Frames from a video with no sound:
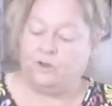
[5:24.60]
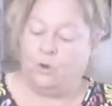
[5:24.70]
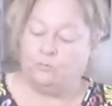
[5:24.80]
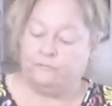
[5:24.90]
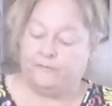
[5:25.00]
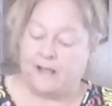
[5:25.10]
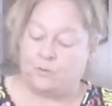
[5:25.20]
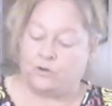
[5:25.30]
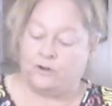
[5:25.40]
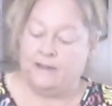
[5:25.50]
oat
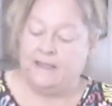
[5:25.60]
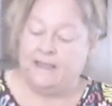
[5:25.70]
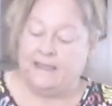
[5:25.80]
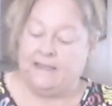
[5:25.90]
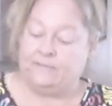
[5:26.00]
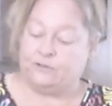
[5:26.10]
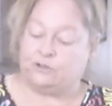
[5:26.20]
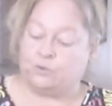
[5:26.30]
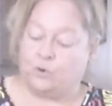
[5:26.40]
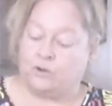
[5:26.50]
flour and the
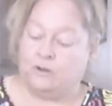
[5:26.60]
sorghum.